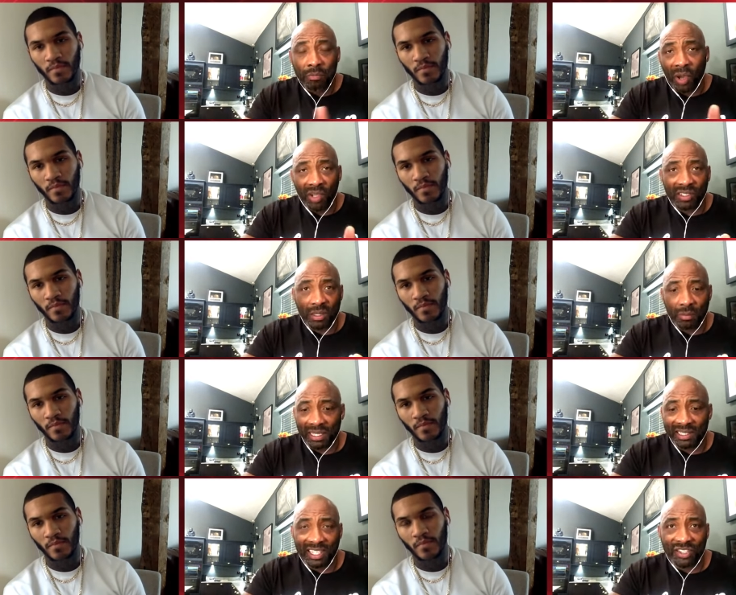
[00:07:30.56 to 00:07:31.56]
Speaker 1: boxing
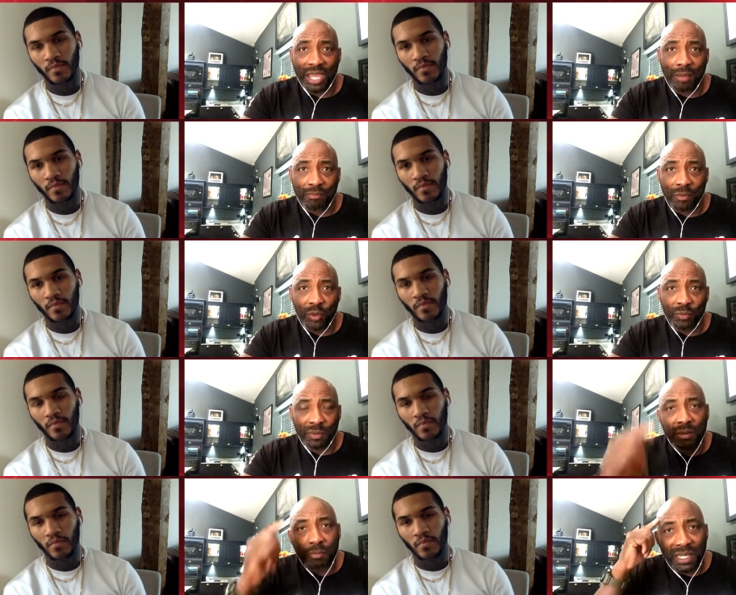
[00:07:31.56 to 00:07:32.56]
ability, jab,
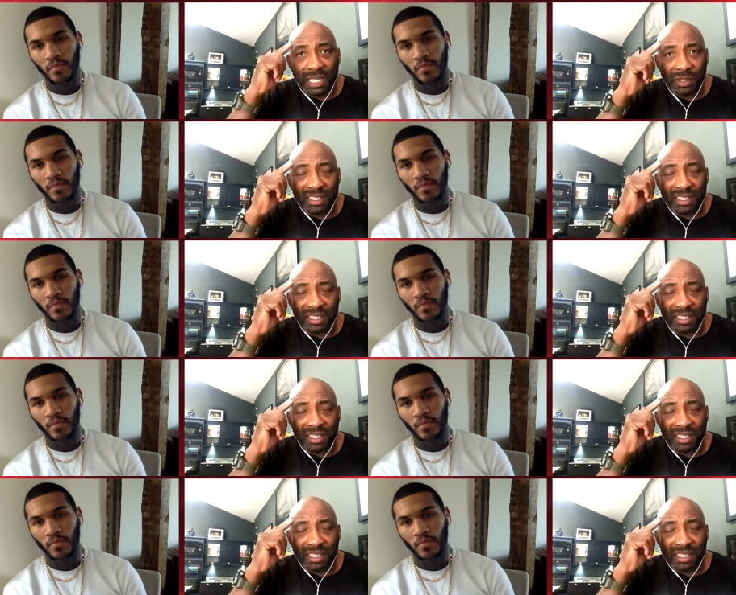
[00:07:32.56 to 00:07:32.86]
movement, being a bit